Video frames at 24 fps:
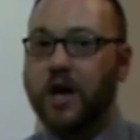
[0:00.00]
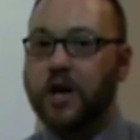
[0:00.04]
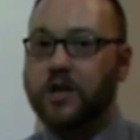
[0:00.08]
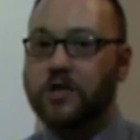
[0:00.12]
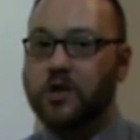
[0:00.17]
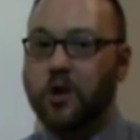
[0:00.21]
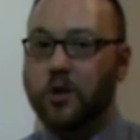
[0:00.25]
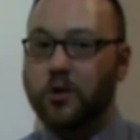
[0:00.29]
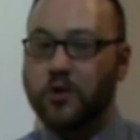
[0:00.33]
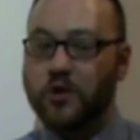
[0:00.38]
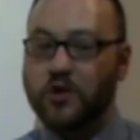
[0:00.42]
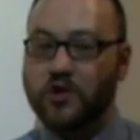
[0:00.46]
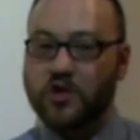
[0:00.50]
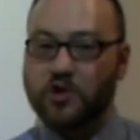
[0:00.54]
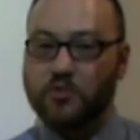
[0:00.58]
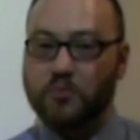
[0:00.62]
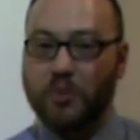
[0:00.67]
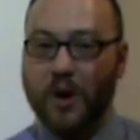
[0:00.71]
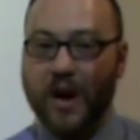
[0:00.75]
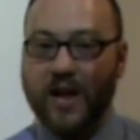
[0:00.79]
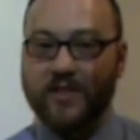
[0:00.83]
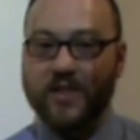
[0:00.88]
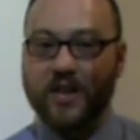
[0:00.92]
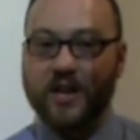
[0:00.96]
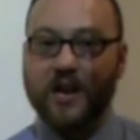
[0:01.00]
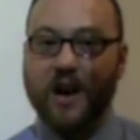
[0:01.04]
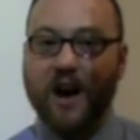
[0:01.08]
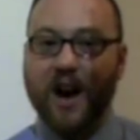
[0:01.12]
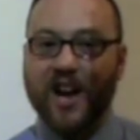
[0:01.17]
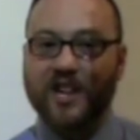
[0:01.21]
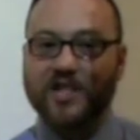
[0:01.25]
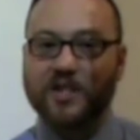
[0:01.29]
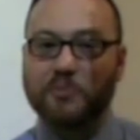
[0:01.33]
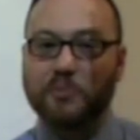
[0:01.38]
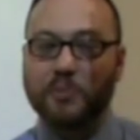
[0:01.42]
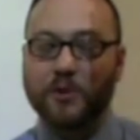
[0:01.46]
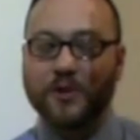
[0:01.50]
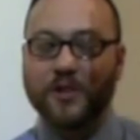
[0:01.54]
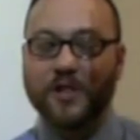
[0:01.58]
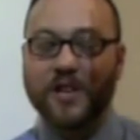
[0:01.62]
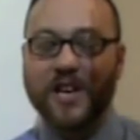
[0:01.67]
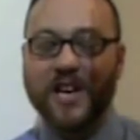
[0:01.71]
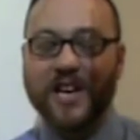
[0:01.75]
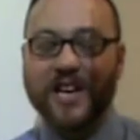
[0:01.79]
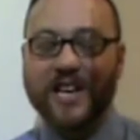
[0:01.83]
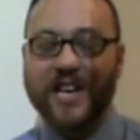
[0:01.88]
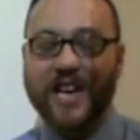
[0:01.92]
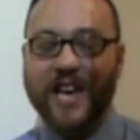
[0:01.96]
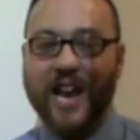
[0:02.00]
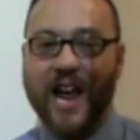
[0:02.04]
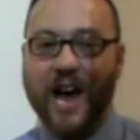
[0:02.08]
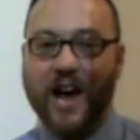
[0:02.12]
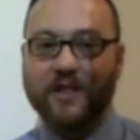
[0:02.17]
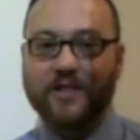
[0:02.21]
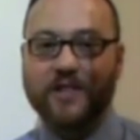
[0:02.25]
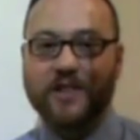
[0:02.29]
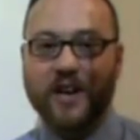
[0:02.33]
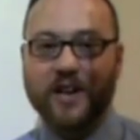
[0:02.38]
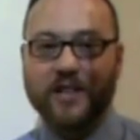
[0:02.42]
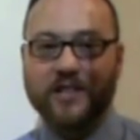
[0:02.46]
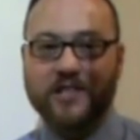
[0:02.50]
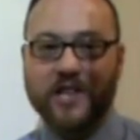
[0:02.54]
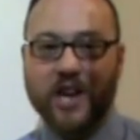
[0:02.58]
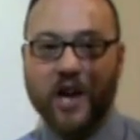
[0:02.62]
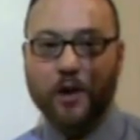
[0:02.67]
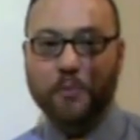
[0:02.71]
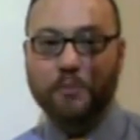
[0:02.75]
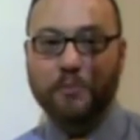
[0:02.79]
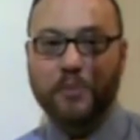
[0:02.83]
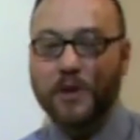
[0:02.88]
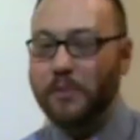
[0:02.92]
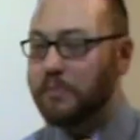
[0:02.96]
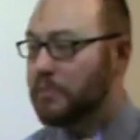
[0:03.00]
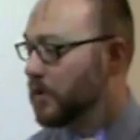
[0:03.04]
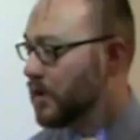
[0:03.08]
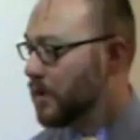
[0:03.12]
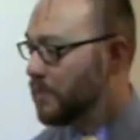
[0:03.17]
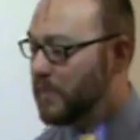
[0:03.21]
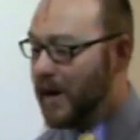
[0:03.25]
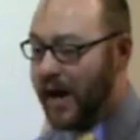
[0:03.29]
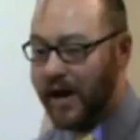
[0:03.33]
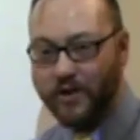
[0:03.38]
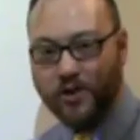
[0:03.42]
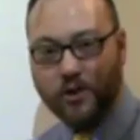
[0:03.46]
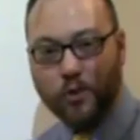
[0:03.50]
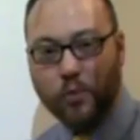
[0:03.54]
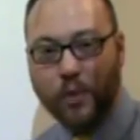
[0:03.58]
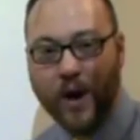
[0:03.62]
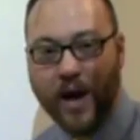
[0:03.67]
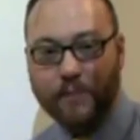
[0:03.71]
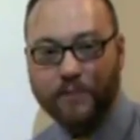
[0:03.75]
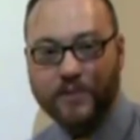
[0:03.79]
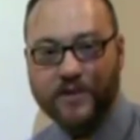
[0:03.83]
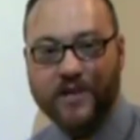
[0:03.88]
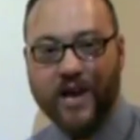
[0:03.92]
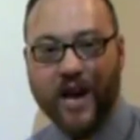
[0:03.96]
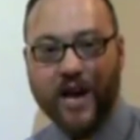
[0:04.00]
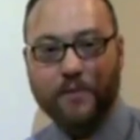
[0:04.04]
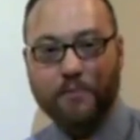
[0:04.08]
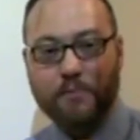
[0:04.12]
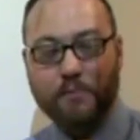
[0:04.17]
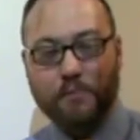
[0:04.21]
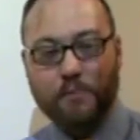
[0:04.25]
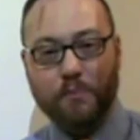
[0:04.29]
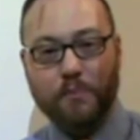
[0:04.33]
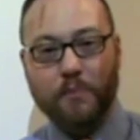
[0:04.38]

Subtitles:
So spread the gospel, get out there, tell people about the website,